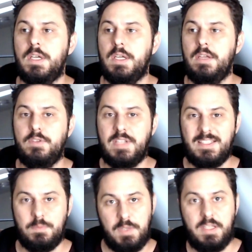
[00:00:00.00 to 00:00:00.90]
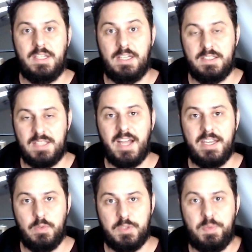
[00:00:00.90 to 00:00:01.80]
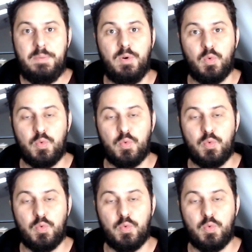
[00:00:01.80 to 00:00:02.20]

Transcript: if you take something like anxiety, which people